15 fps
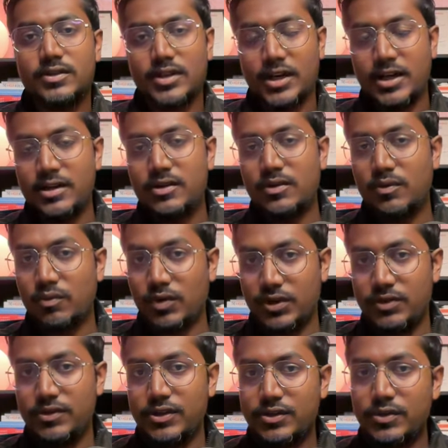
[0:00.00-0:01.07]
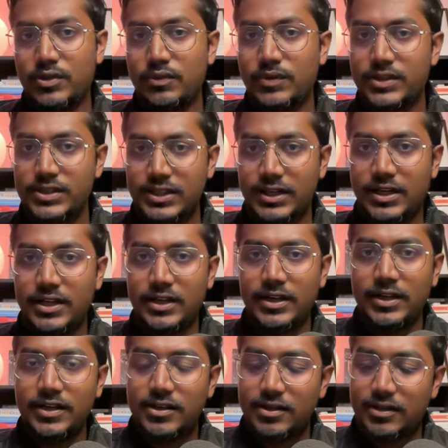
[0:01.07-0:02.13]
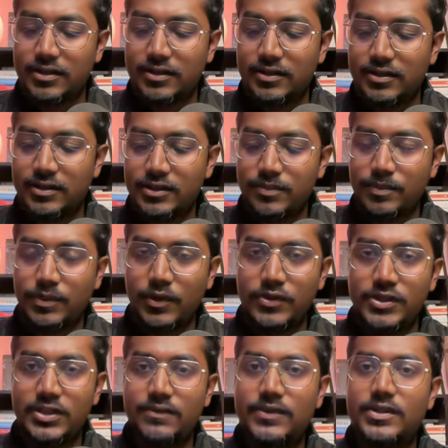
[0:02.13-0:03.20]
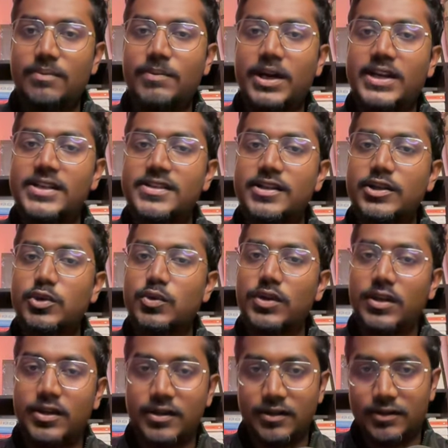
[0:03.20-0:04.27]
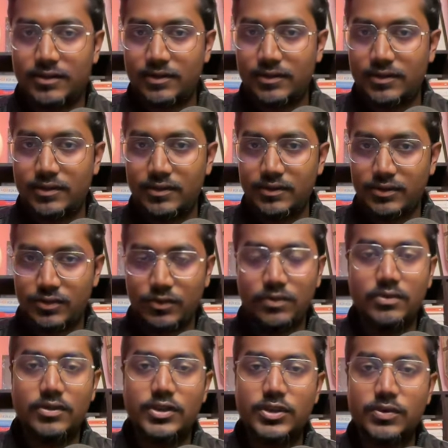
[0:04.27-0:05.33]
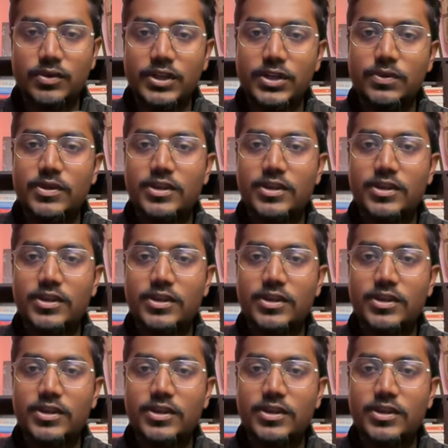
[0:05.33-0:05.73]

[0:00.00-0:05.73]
And what you need to do is create this project with a mindset to learn. So you need to